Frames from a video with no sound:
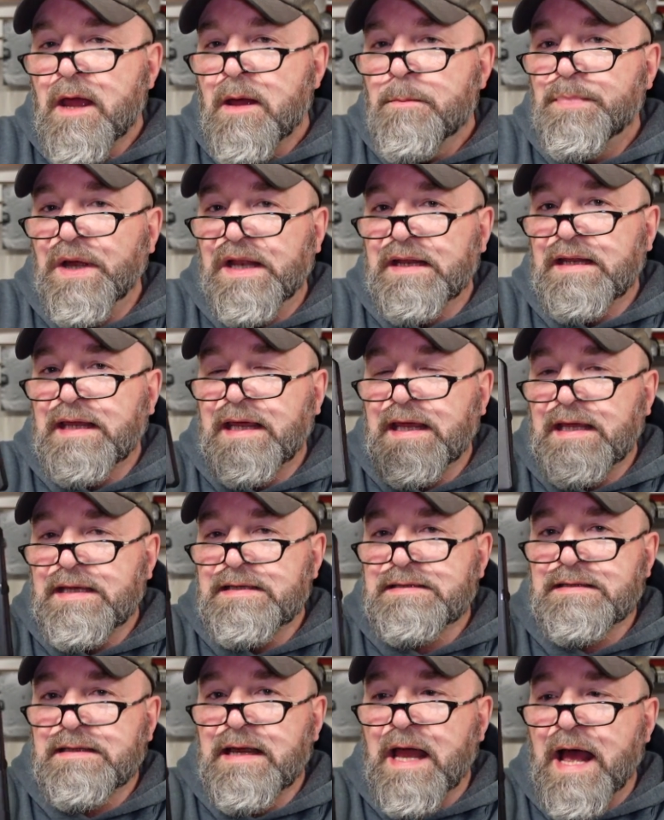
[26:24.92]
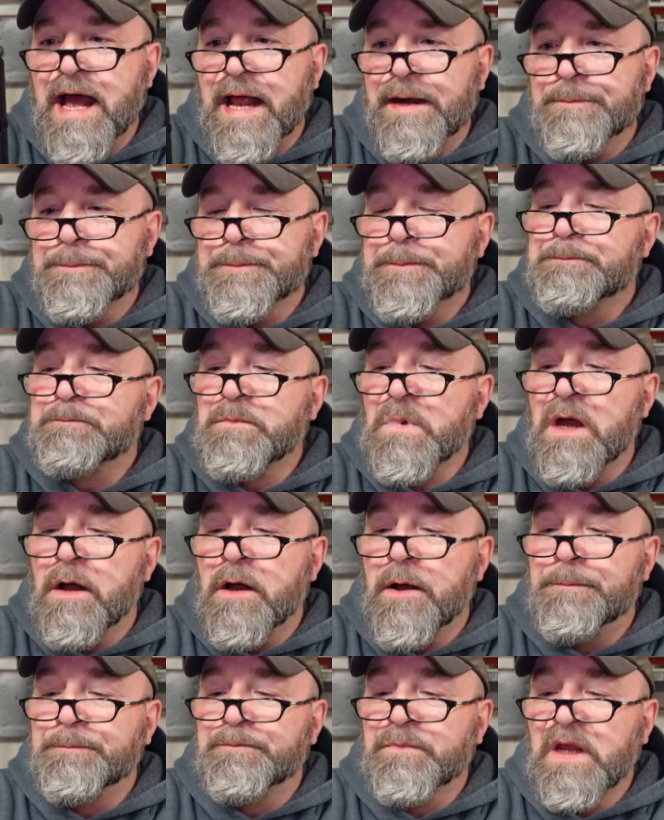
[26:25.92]
but he's got
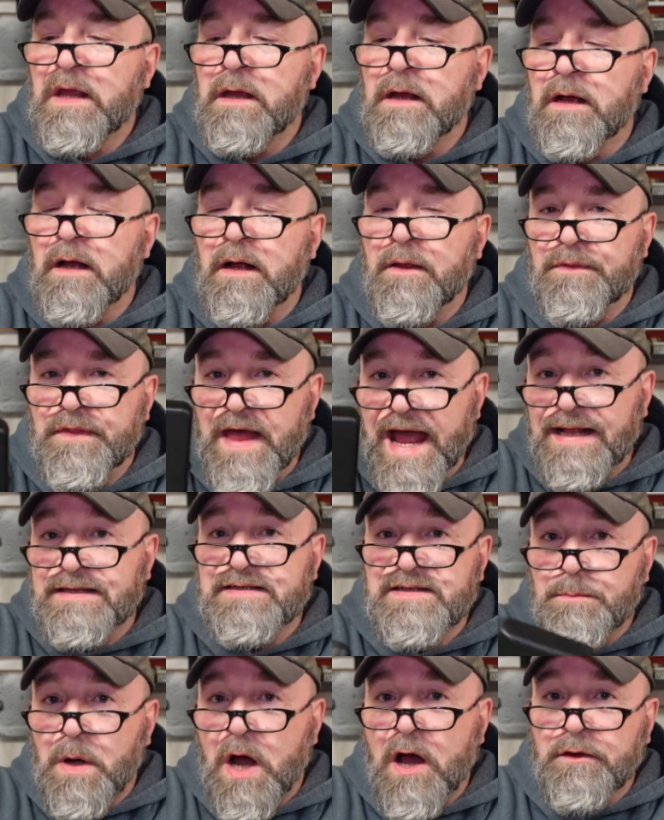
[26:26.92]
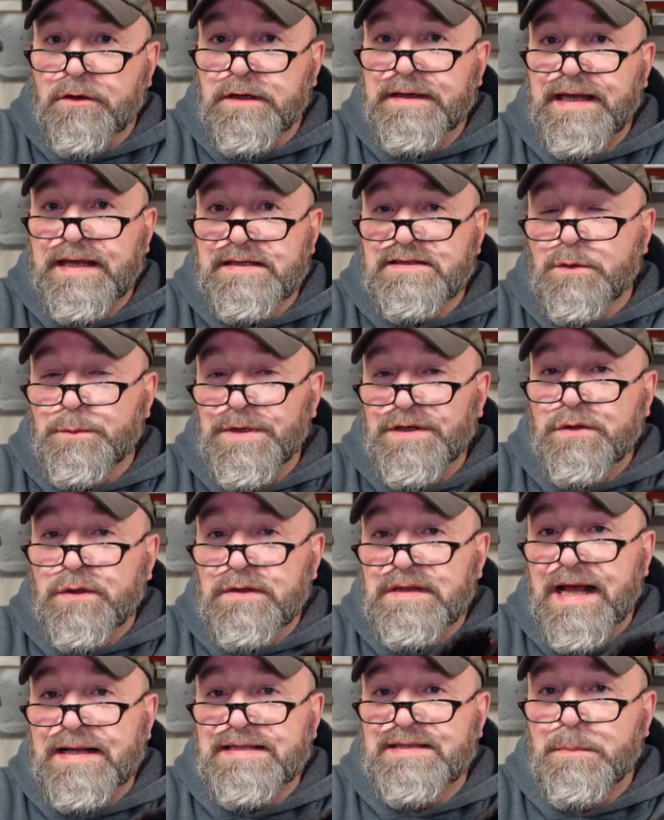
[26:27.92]
that smaller kit. So we
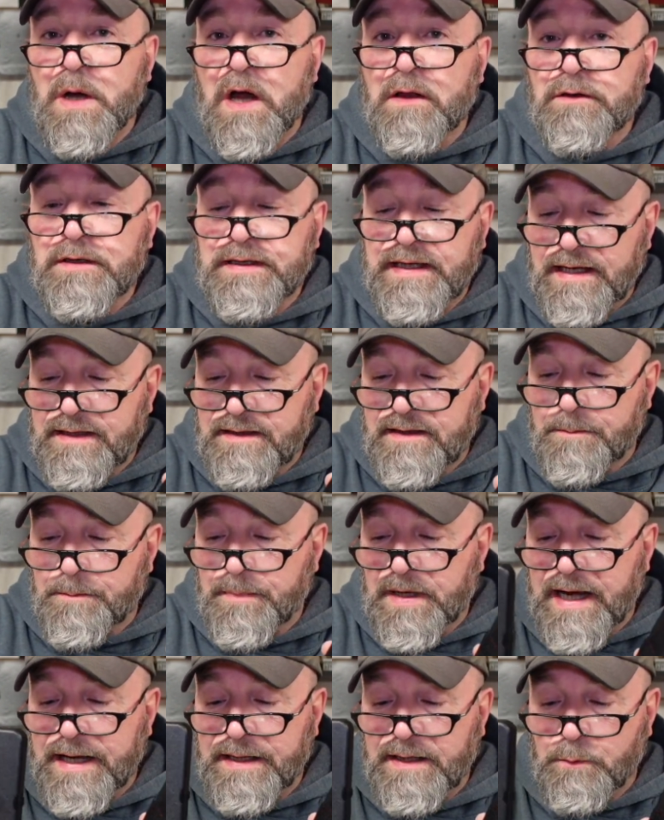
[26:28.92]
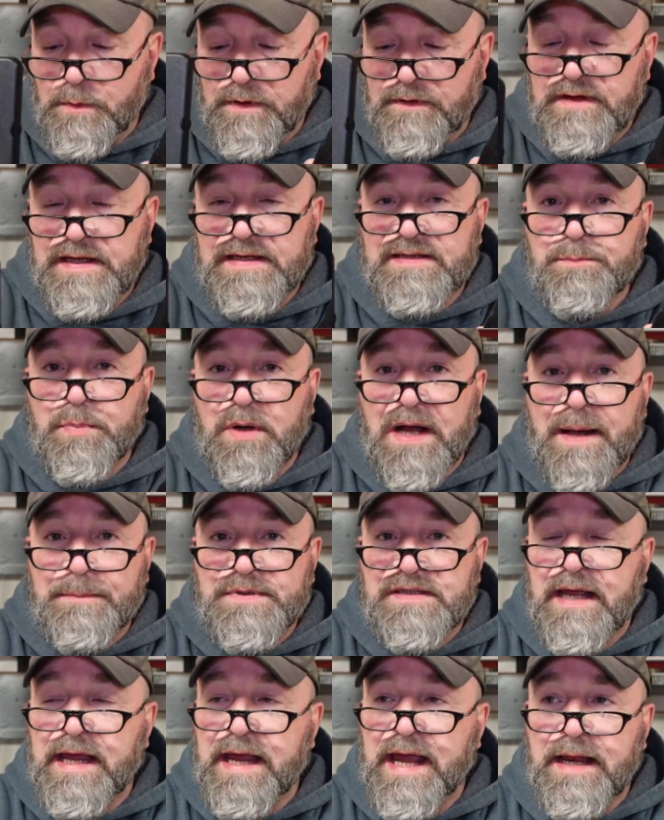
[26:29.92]
took that smaller kit, combined it with these
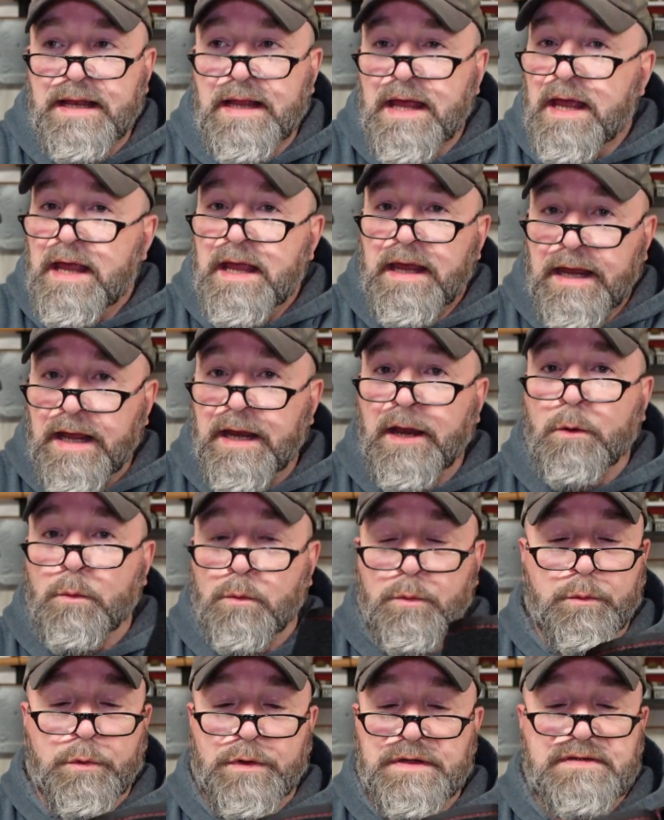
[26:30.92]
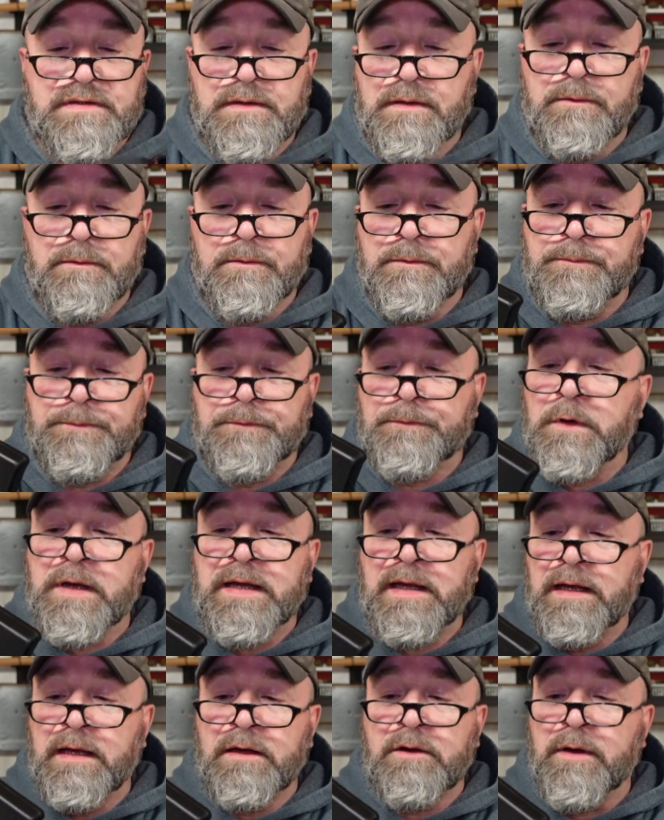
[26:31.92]
prompts I had, and it was
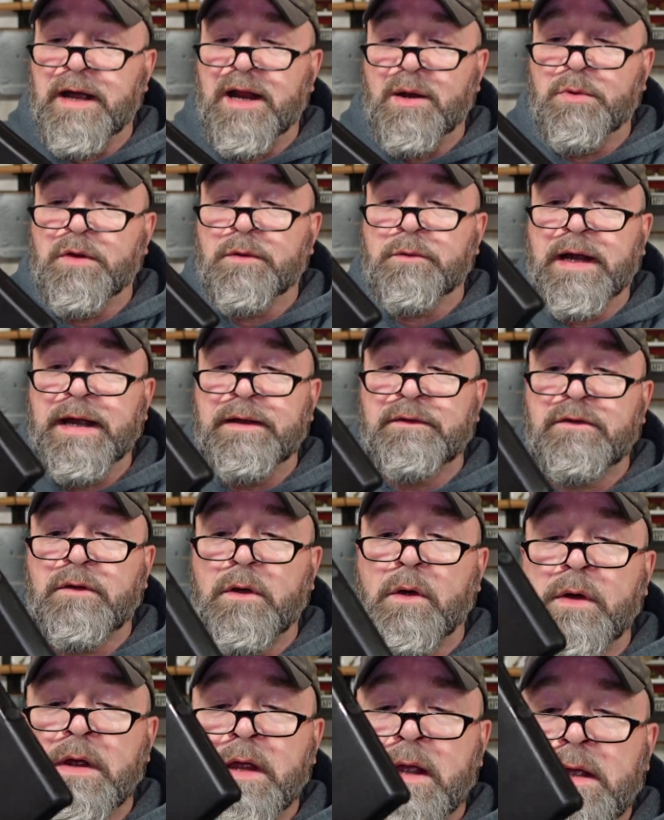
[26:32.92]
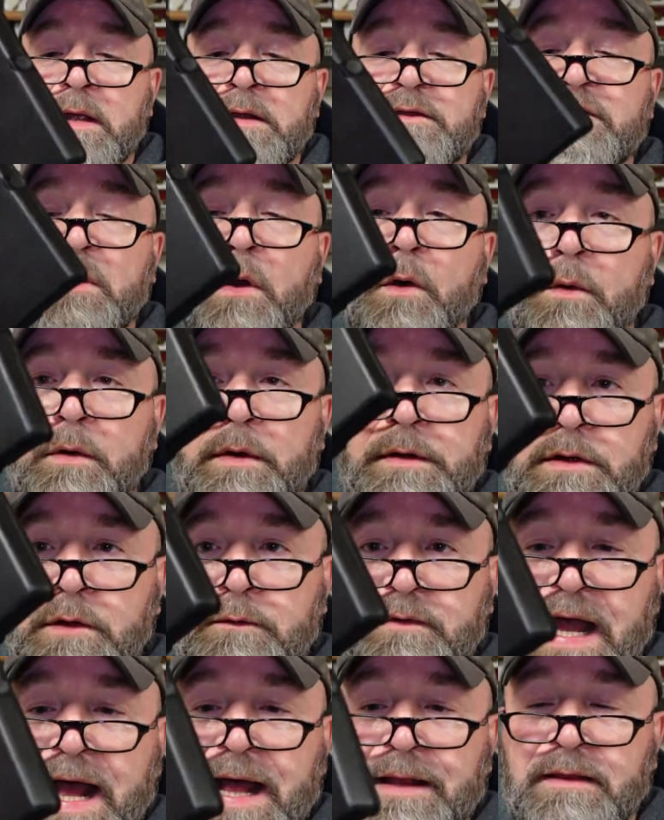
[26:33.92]
freaking incredible, right? So
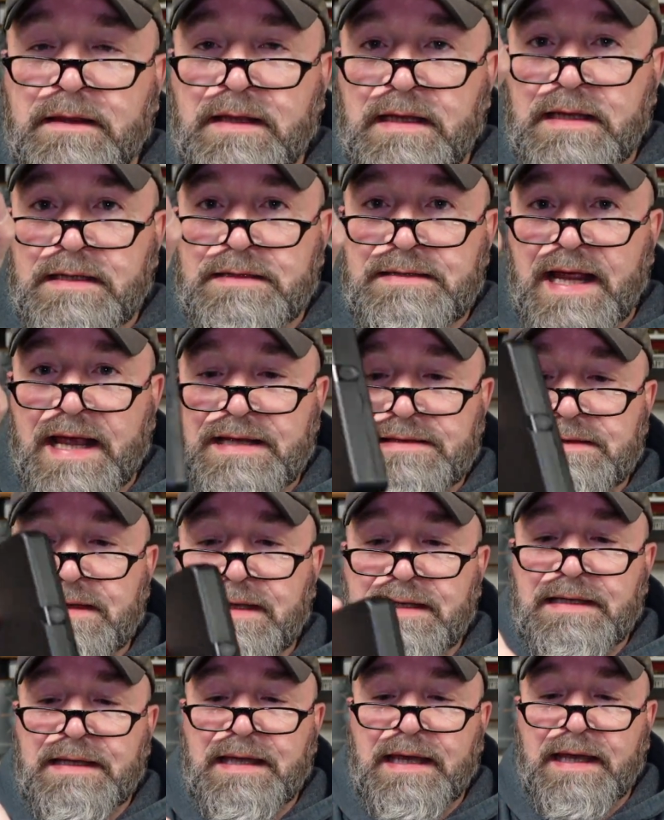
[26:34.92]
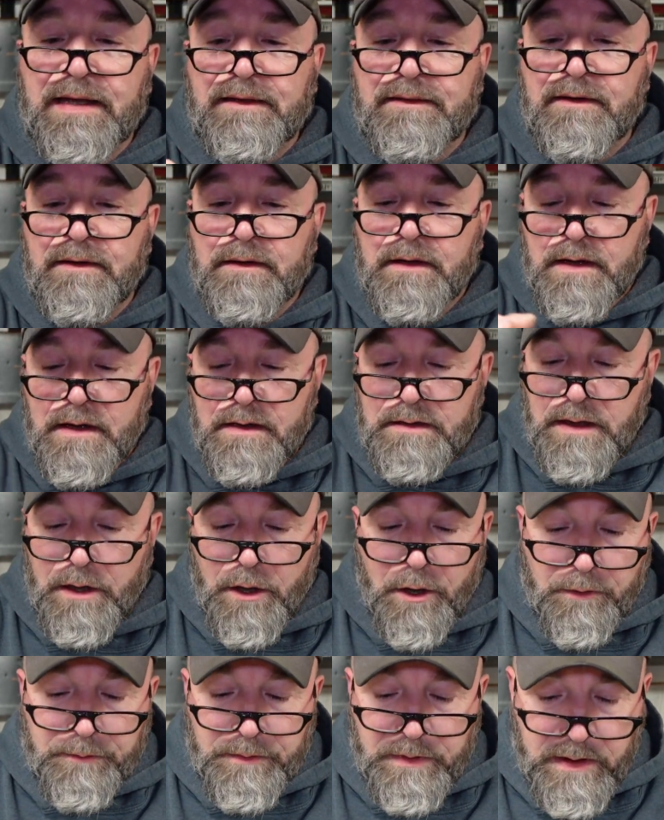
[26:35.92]
you've got the testing kit, you
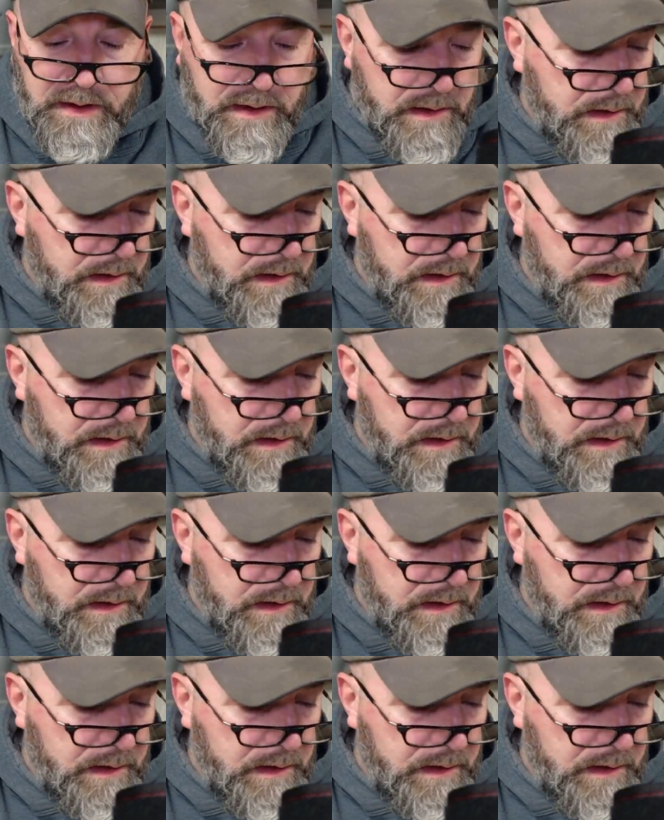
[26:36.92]
know,